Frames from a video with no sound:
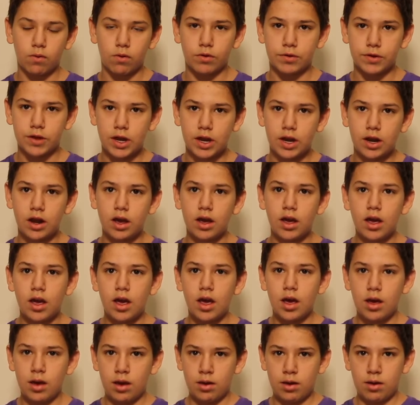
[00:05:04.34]
worth it.
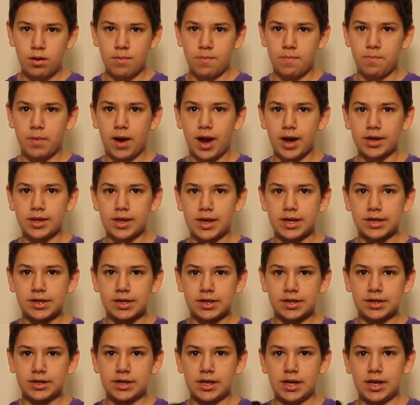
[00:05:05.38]
Buy
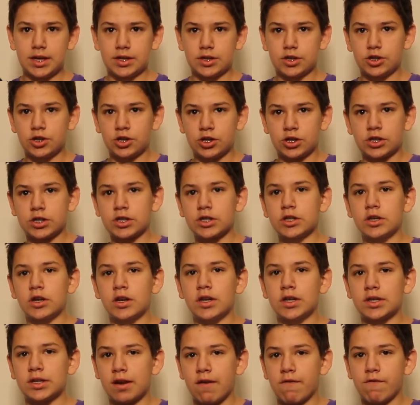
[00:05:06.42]
this. It's just as
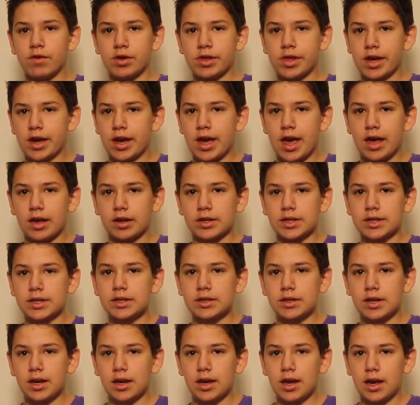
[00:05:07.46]
good as everything
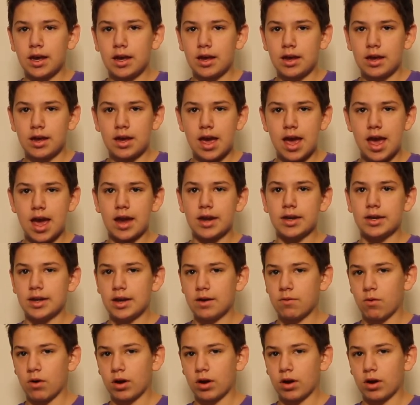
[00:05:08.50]
else, and it